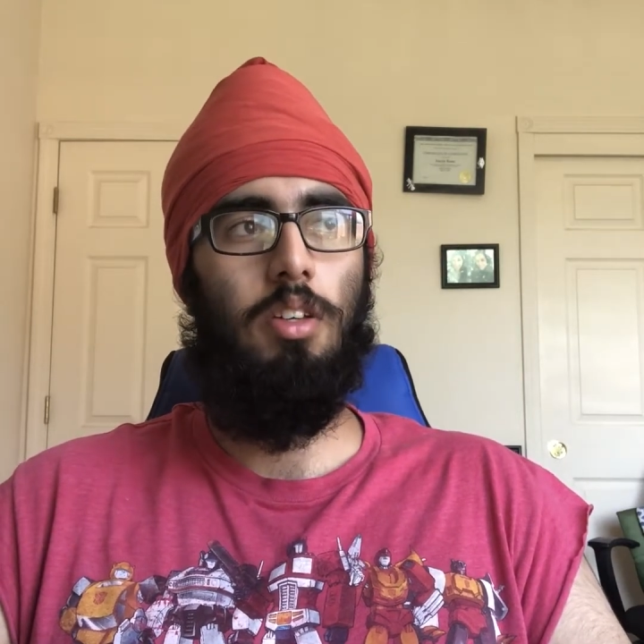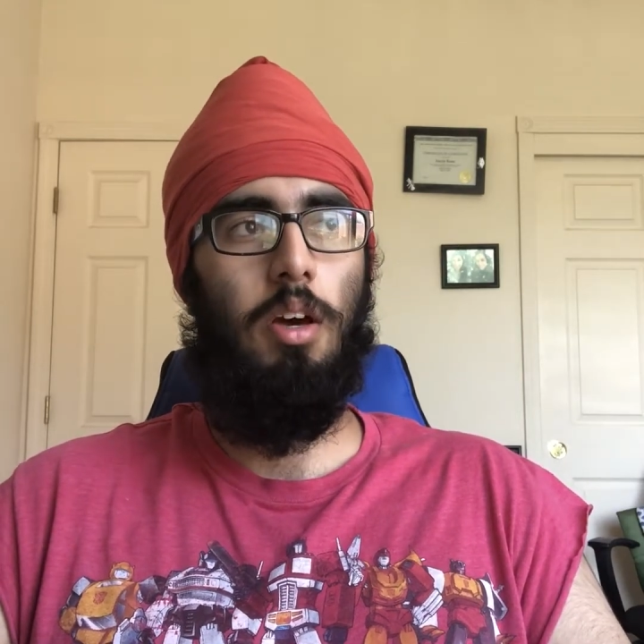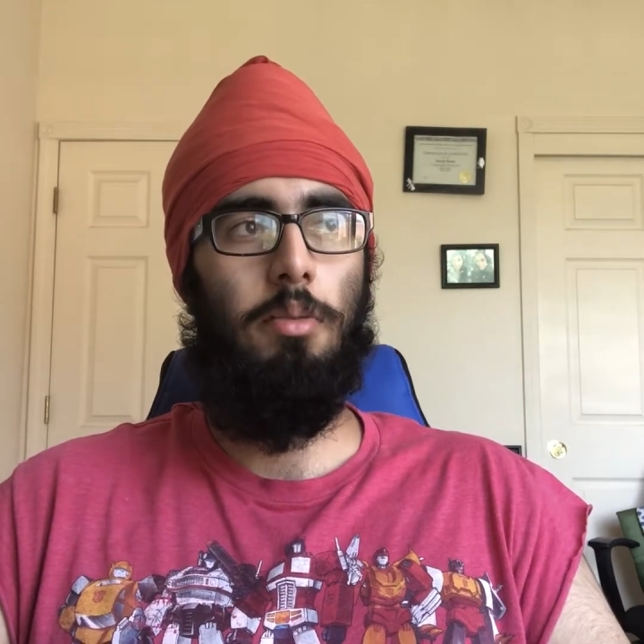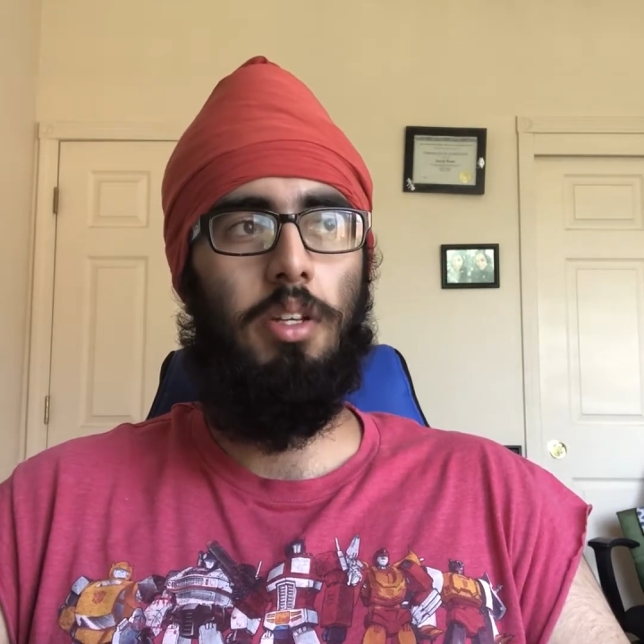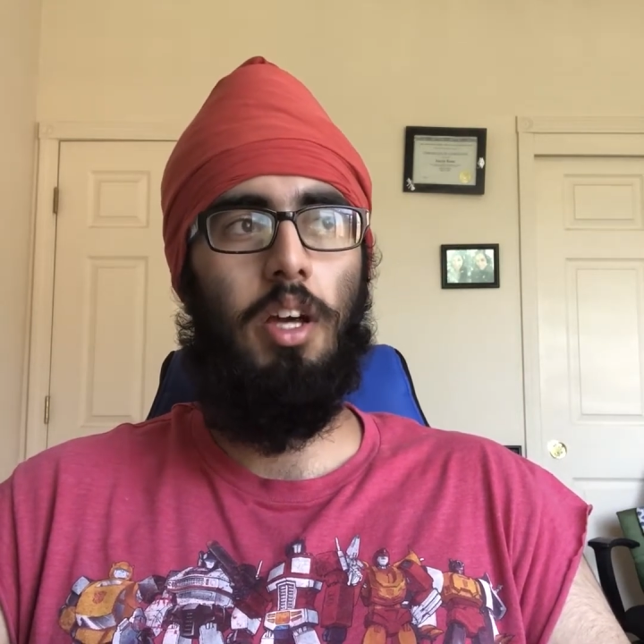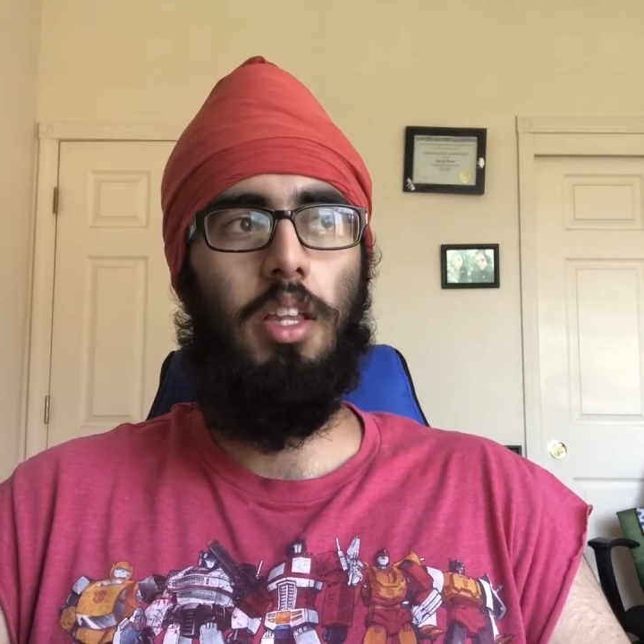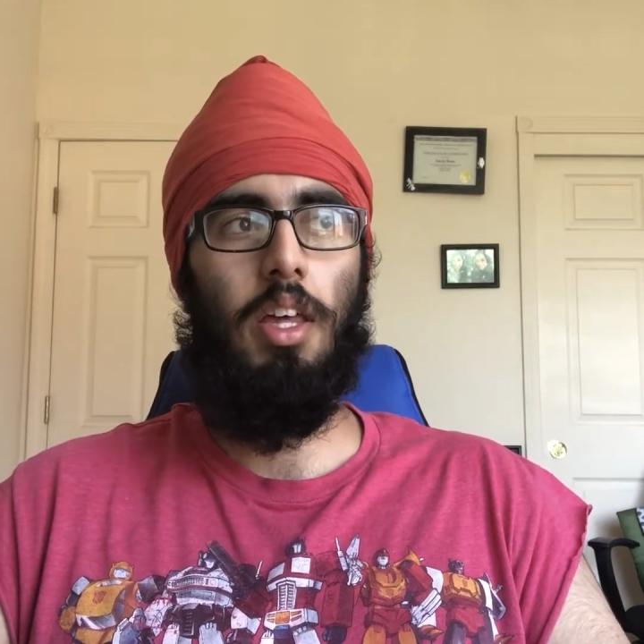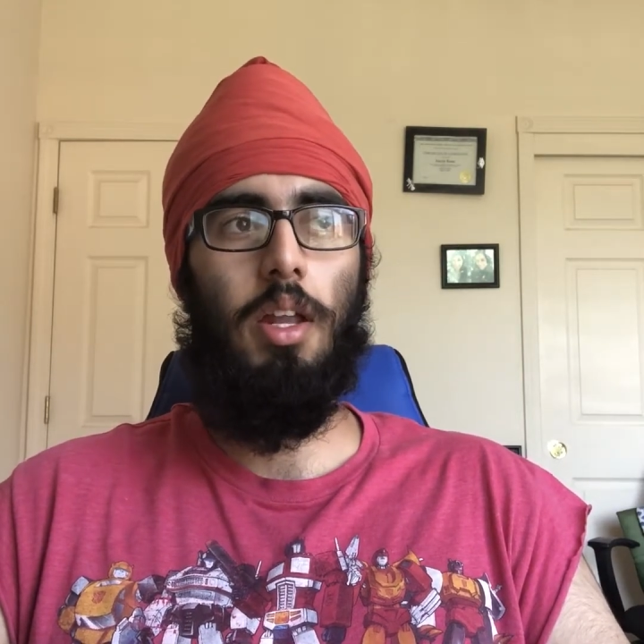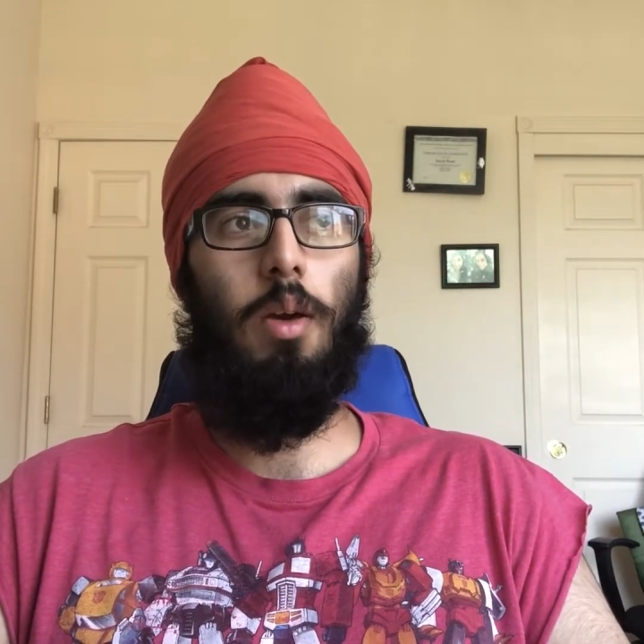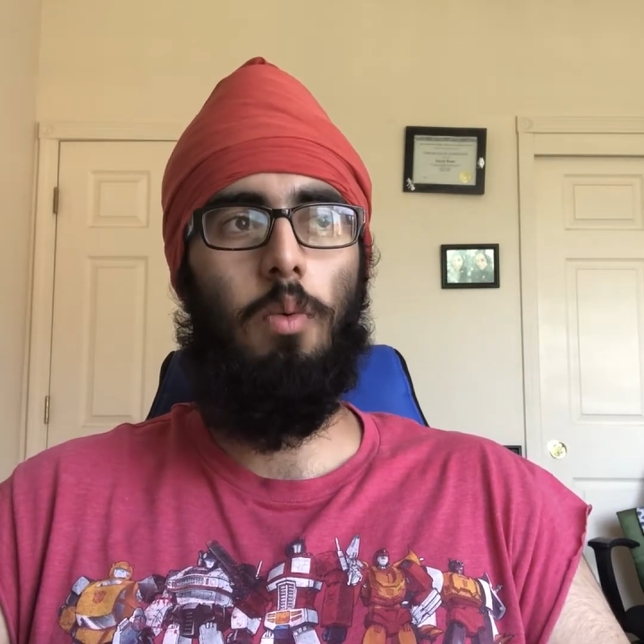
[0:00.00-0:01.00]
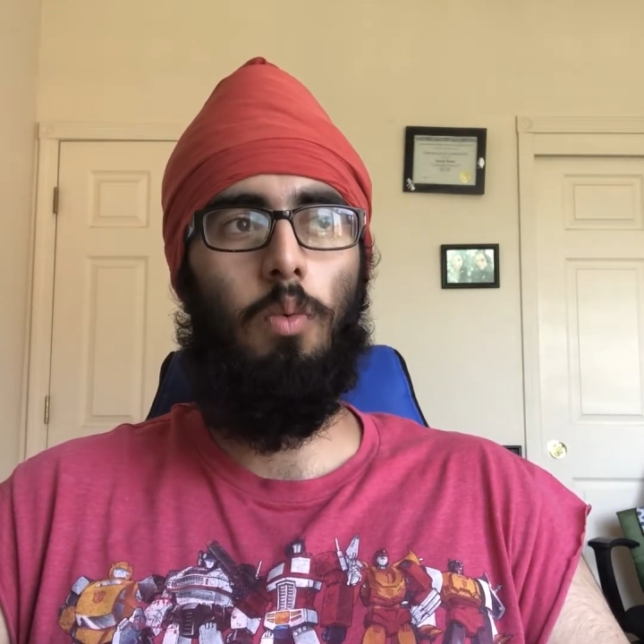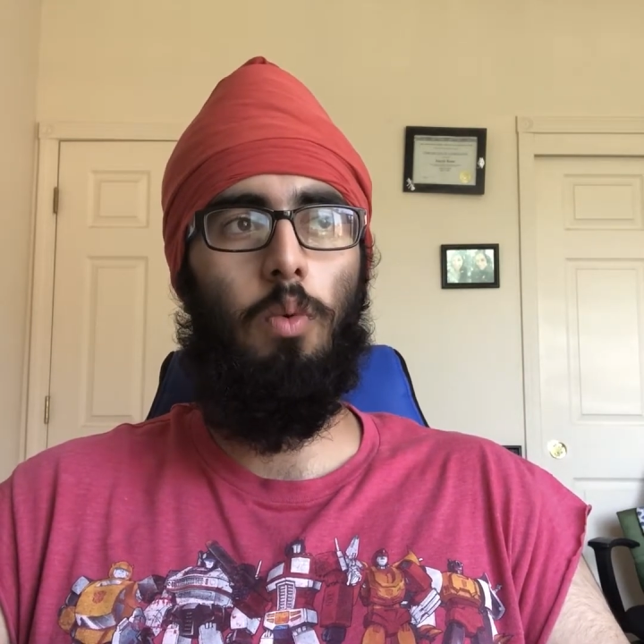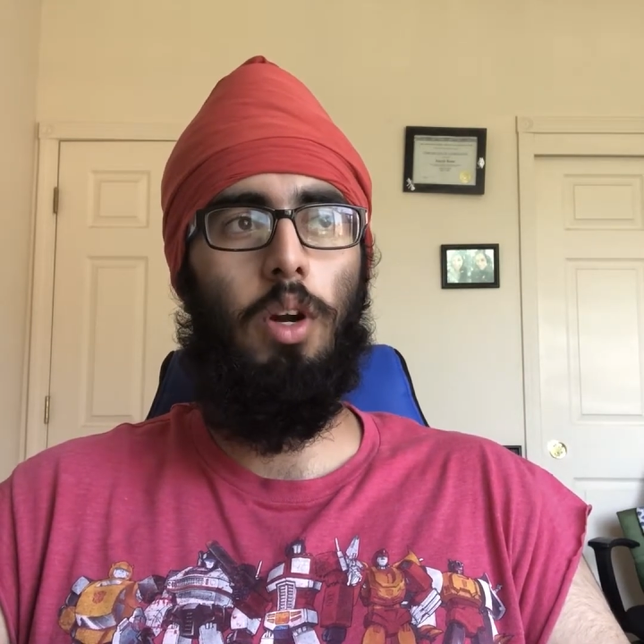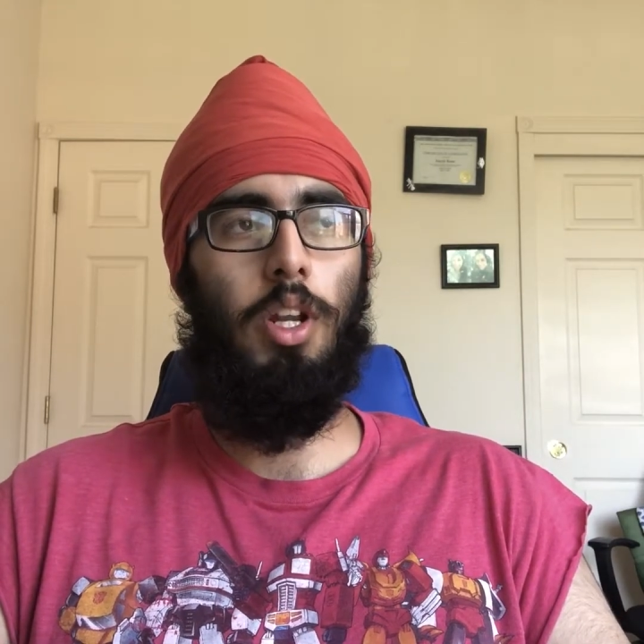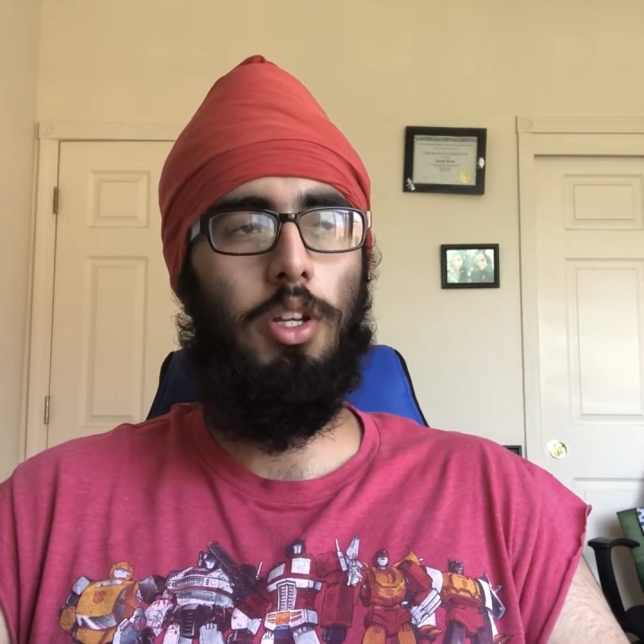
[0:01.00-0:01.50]
I mean, not that I
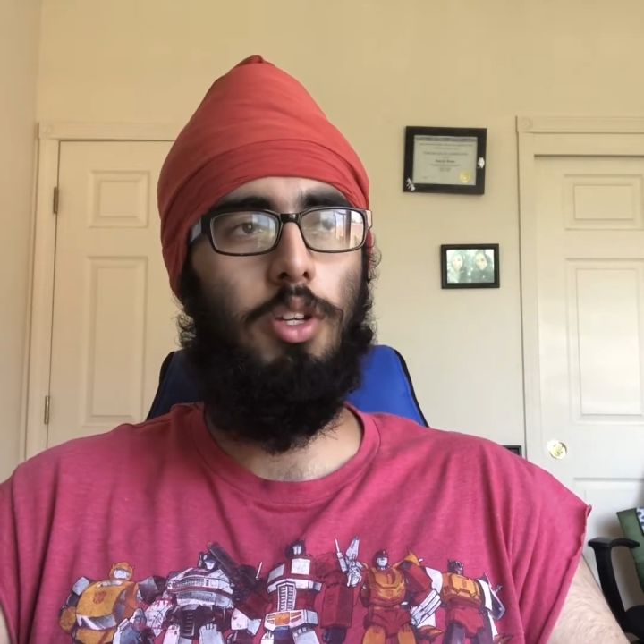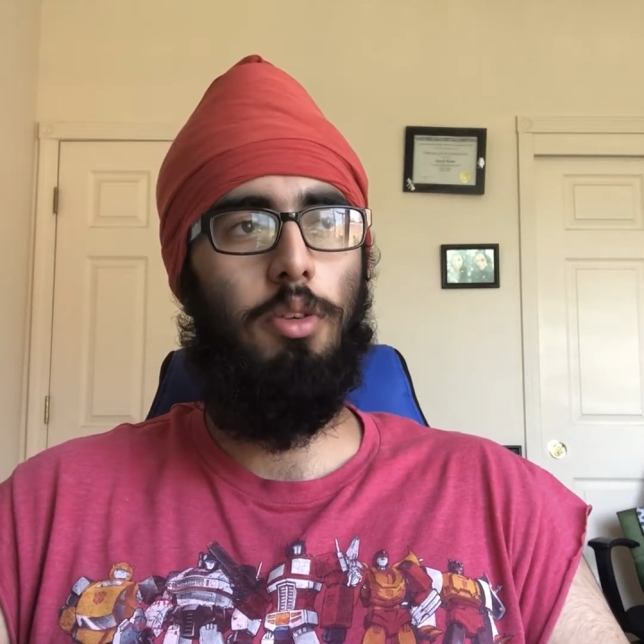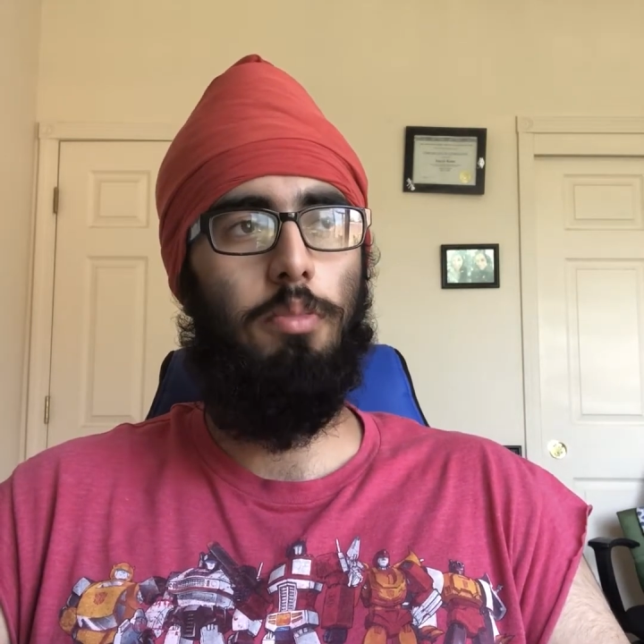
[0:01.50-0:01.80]
wanted to,